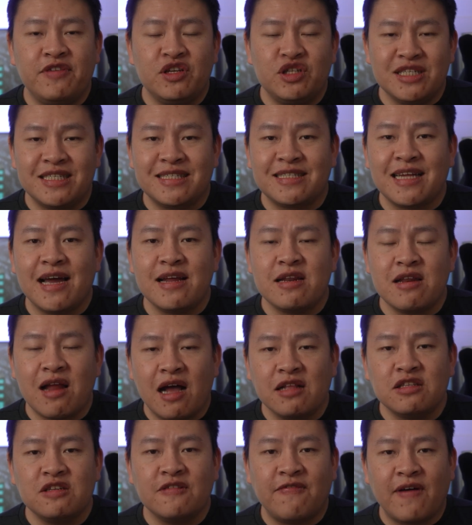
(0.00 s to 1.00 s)
you decide
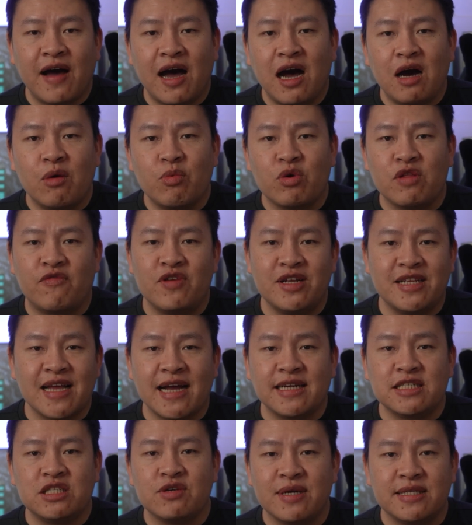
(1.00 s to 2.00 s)
not to file with
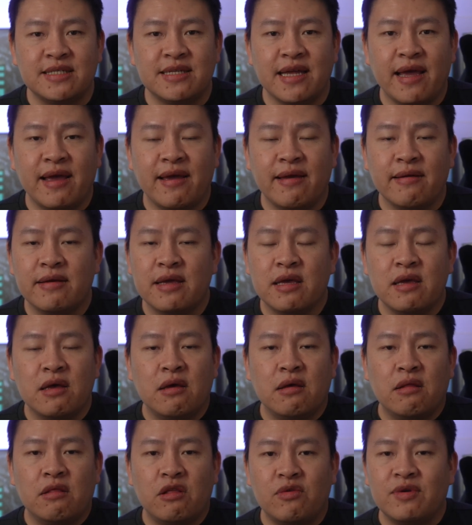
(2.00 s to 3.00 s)
FreeTaxUSA,
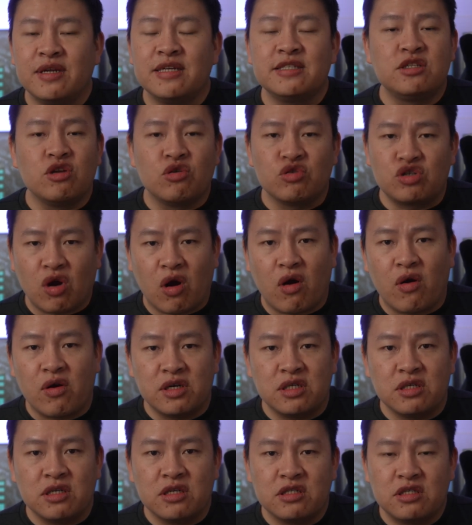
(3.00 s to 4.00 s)
there is no
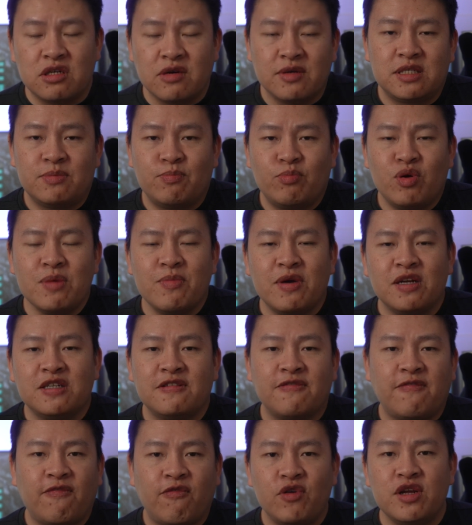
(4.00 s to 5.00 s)
charge. So it's pretty much
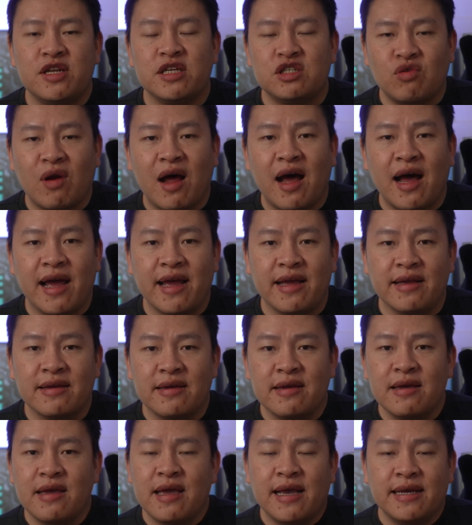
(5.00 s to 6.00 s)
free to try
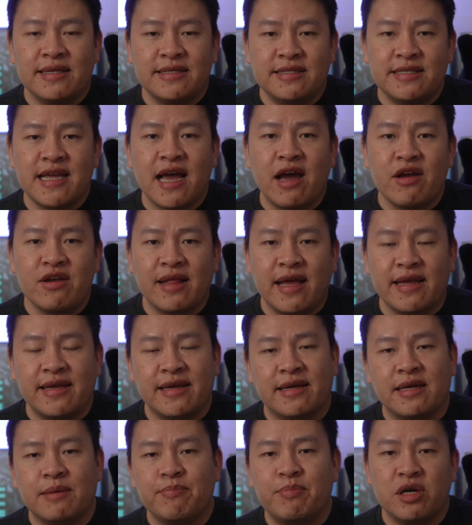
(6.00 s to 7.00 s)
and see how you like
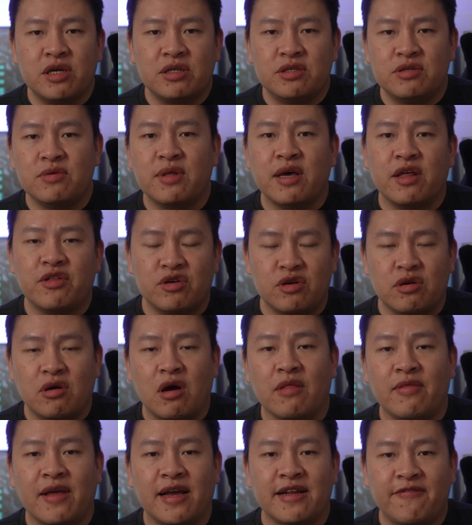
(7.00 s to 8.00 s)
it compared to the other
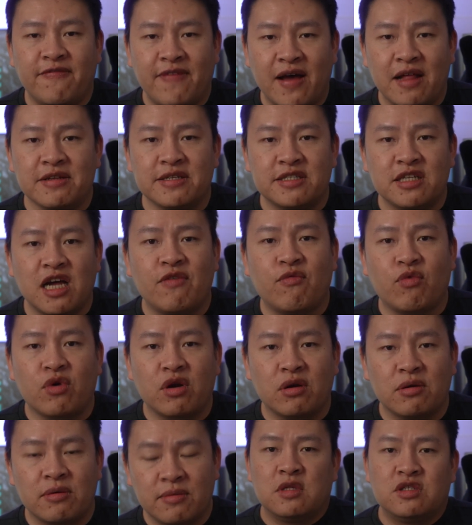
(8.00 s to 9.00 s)
online filing software.